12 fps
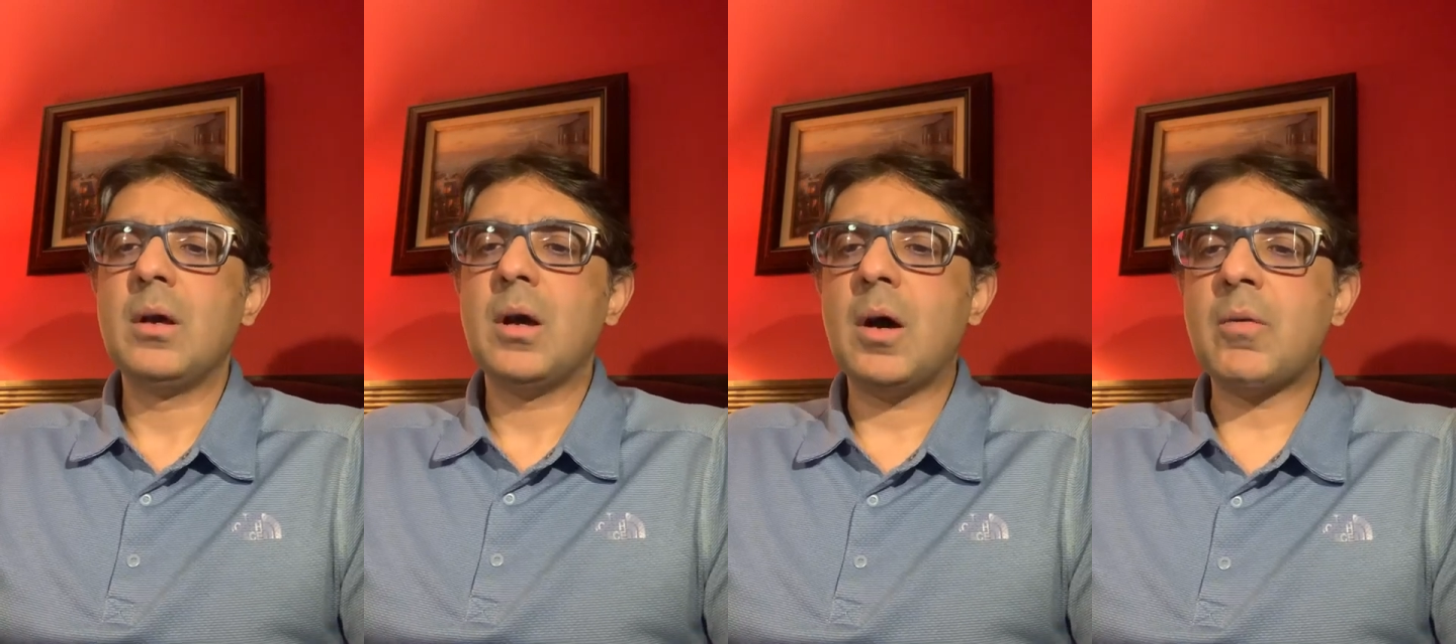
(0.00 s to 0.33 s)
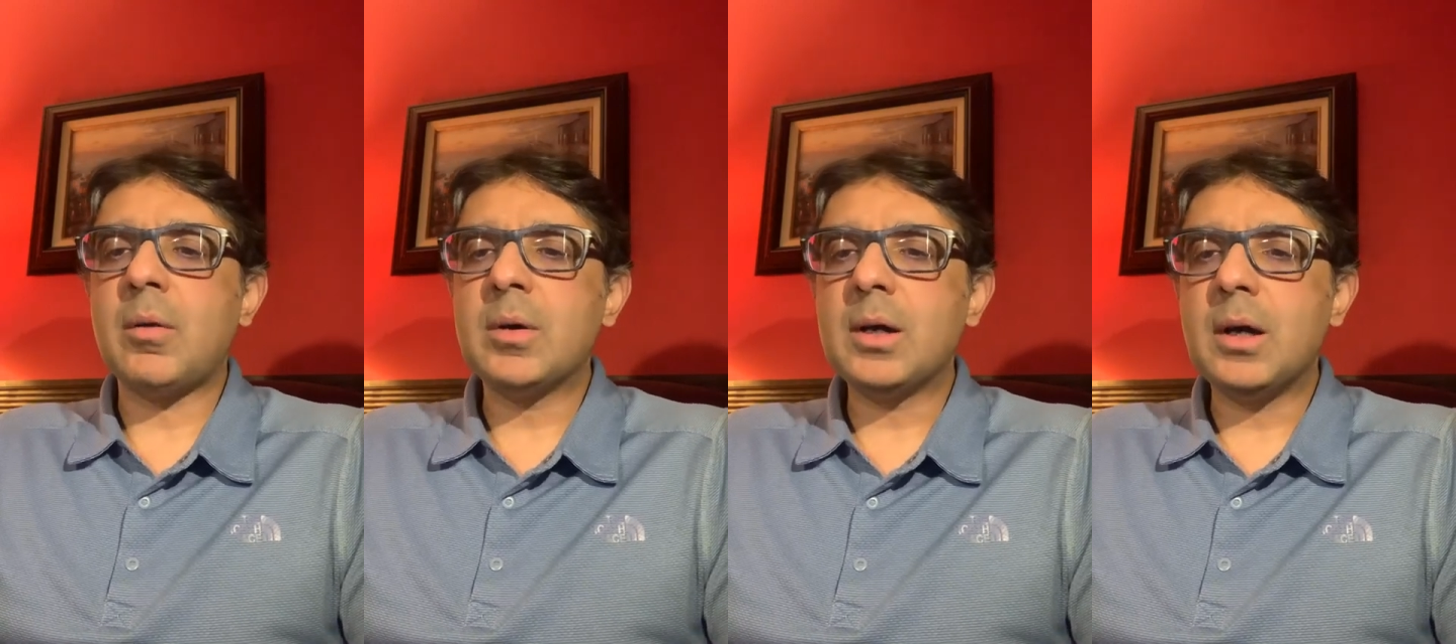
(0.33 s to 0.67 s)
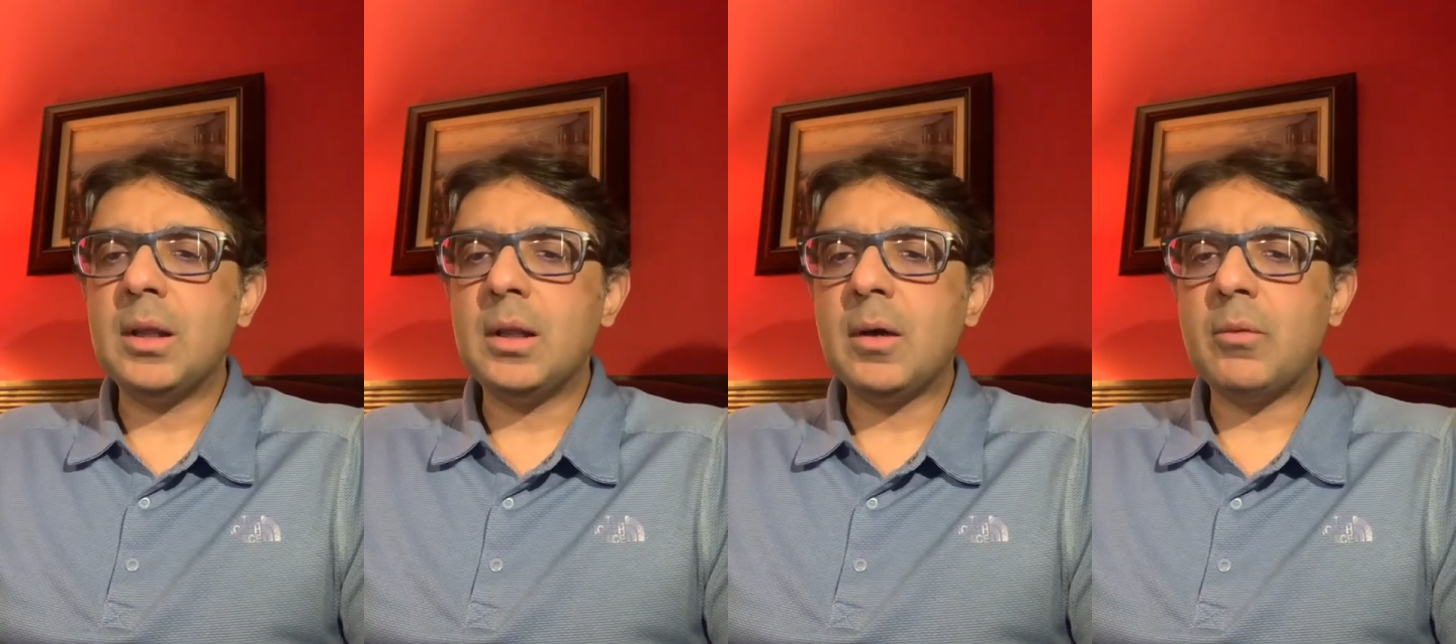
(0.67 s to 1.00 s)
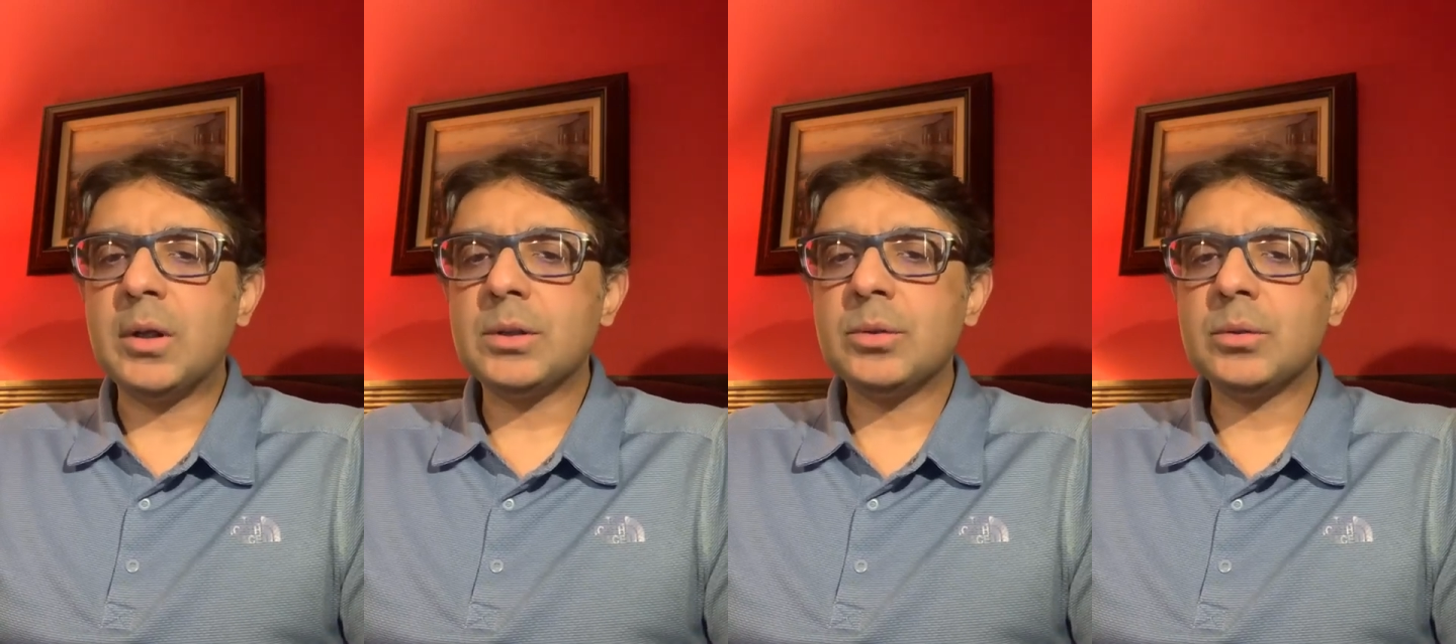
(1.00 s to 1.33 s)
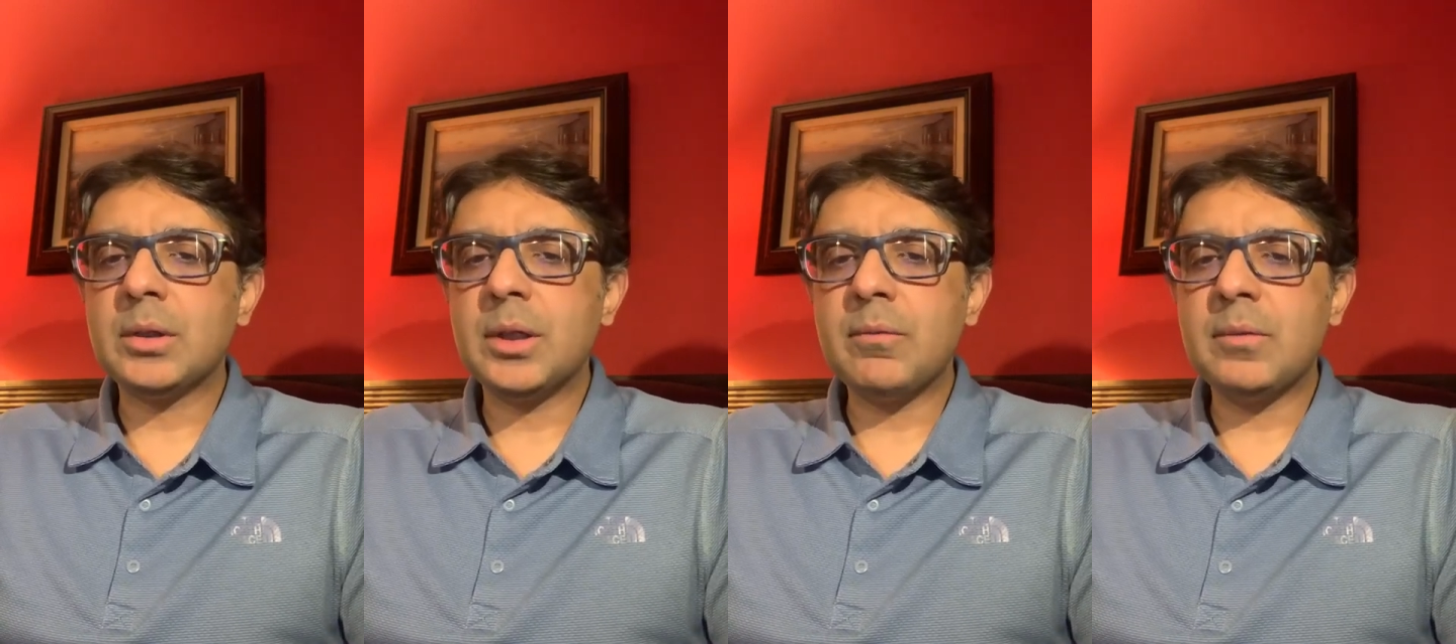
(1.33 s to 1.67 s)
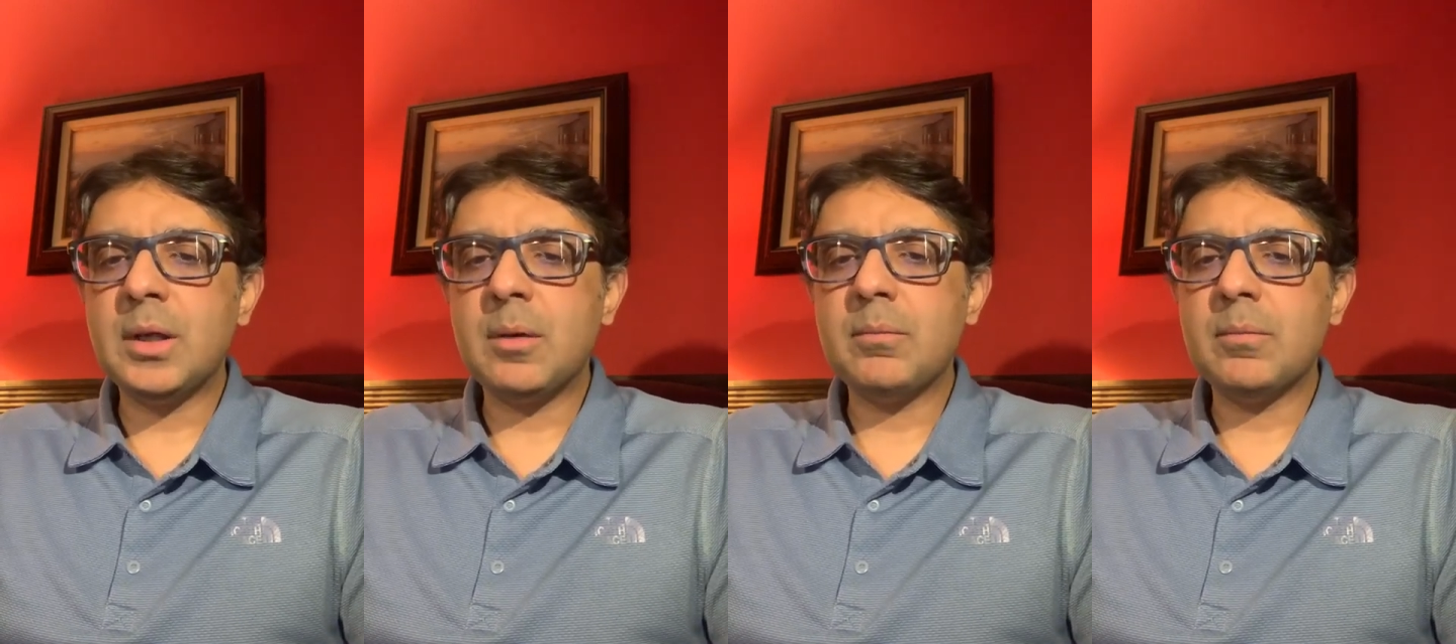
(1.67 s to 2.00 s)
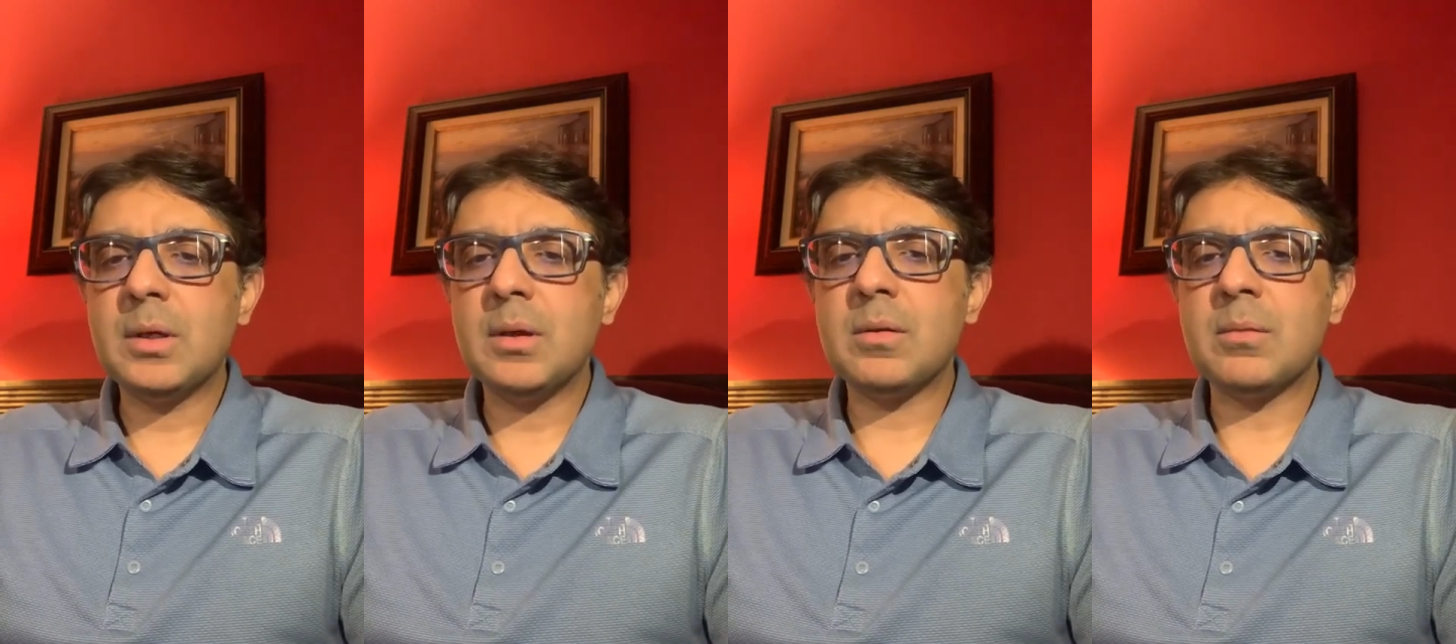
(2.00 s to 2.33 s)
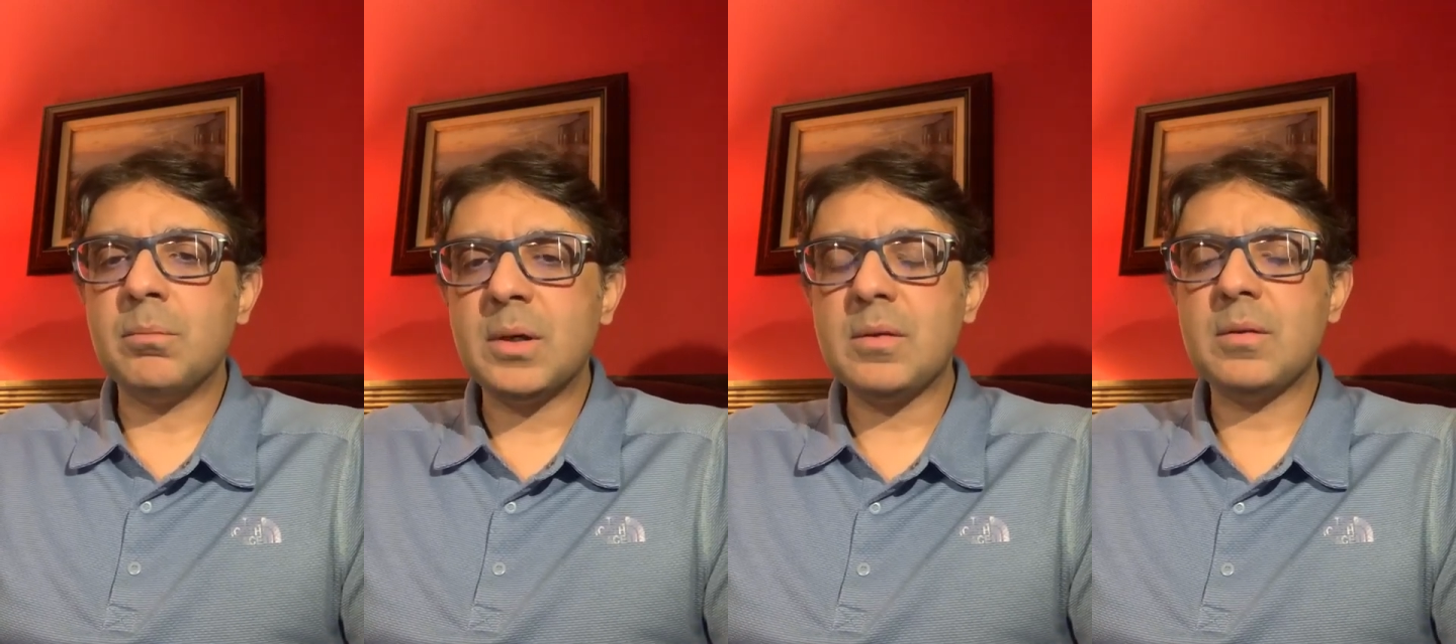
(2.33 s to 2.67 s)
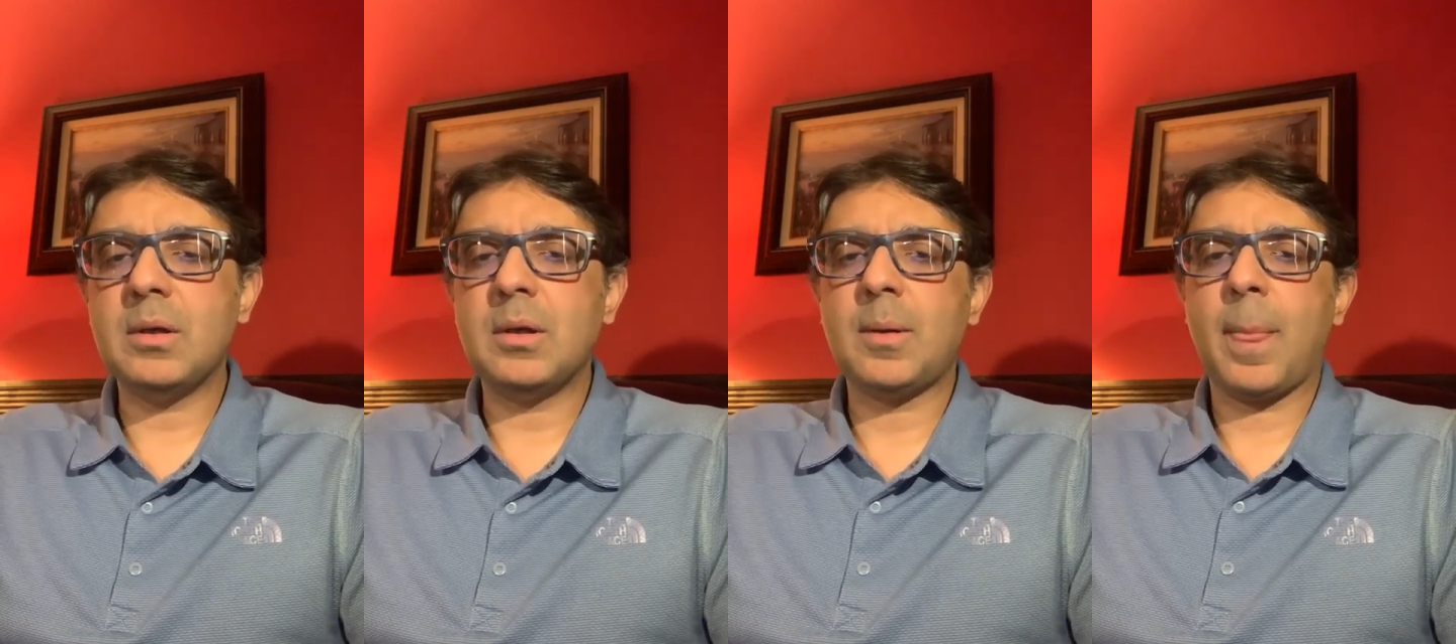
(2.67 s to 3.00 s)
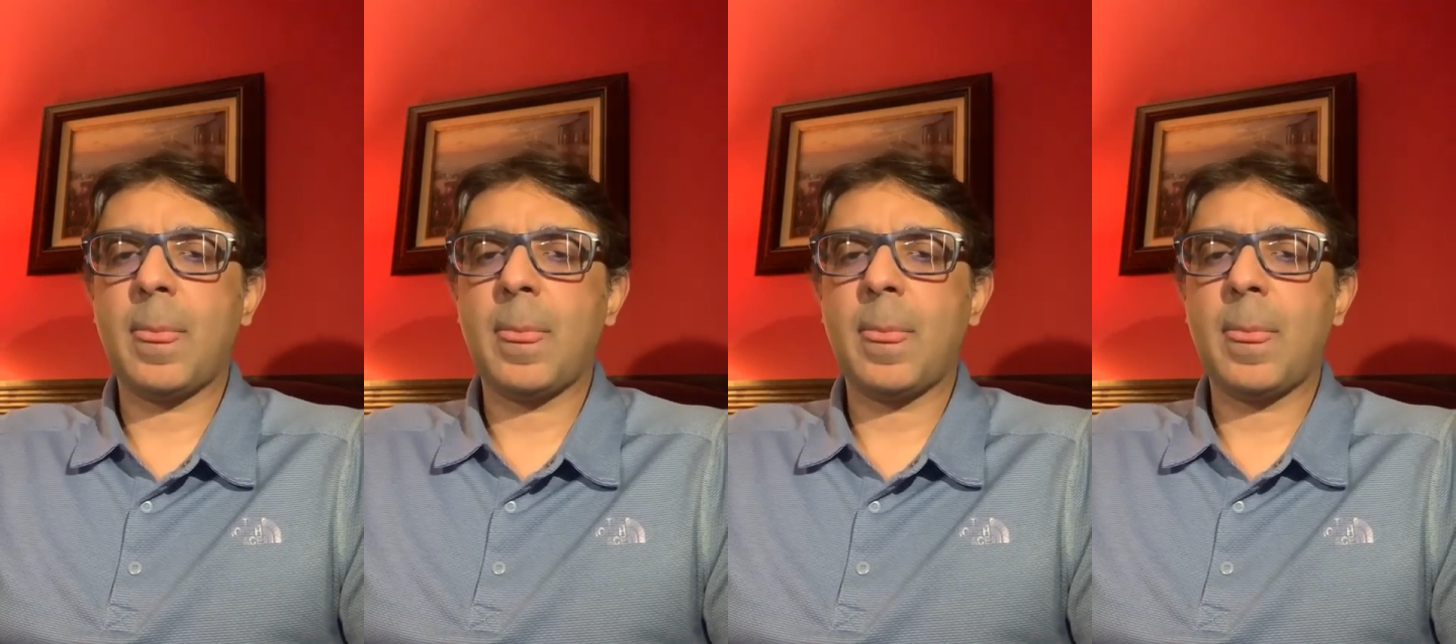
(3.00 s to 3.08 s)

However, Allah wanted to give them His mercy